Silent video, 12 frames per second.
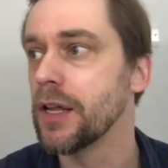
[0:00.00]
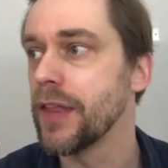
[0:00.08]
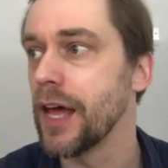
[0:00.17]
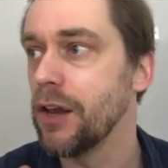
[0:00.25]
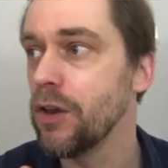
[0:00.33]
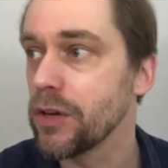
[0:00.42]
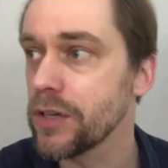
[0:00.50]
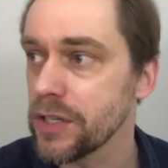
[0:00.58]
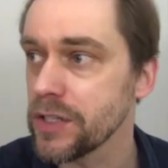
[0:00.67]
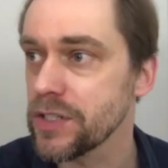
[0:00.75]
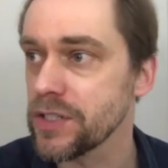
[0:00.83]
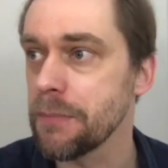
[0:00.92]
that look
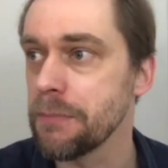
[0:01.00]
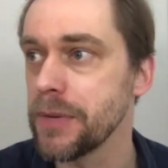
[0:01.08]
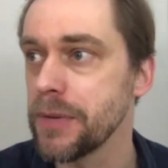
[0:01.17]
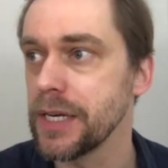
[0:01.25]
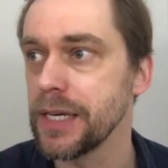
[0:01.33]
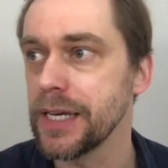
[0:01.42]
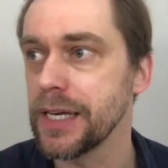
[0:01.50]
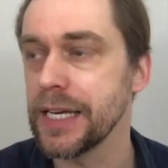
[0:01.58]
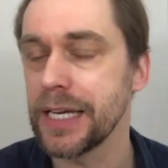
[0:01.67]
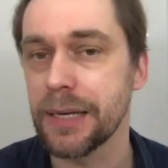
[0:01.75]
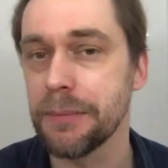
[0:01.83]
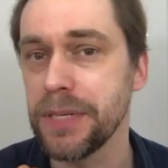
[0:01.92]
at somebody,
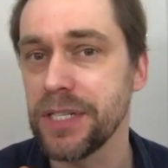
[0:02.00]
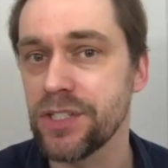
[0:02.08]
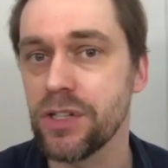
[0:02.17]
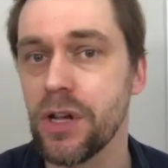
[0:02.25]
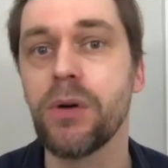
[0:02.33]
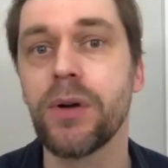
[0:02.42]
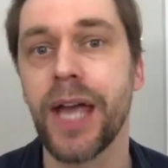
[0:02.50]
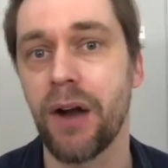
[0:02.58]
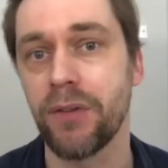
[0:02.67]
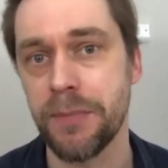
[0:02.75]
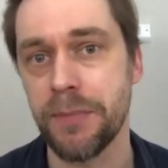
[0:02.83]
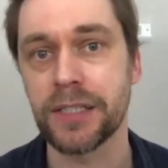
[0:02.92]
can be so
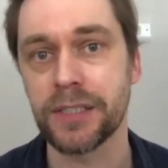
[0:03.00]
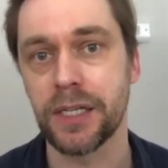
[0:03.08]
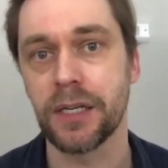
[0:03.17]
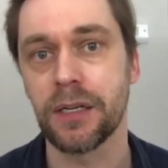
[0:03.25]
charismatic.